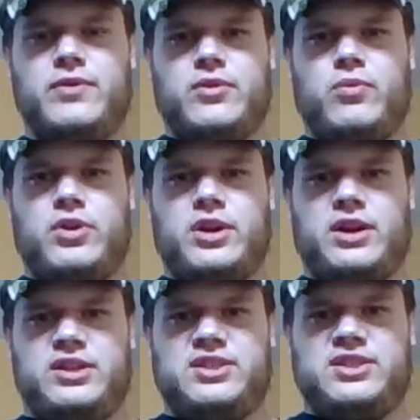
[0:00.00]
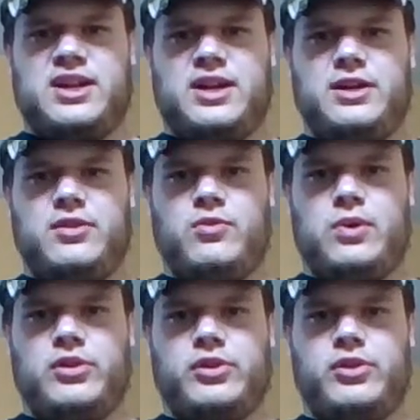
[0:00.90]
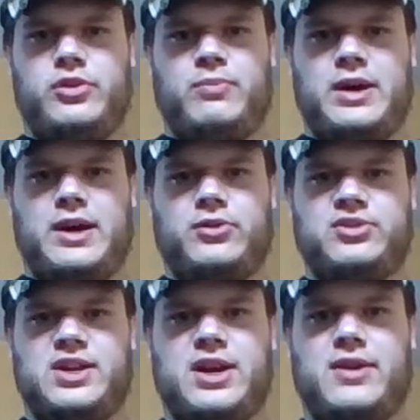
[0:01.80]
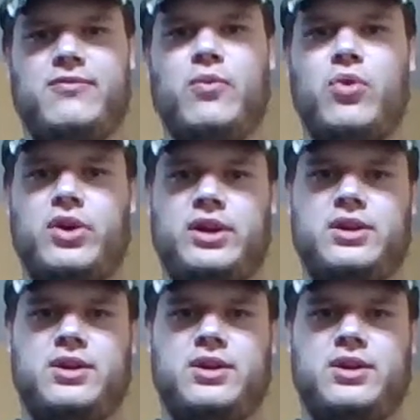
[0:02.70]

one on each side, while canoeing paddles have one,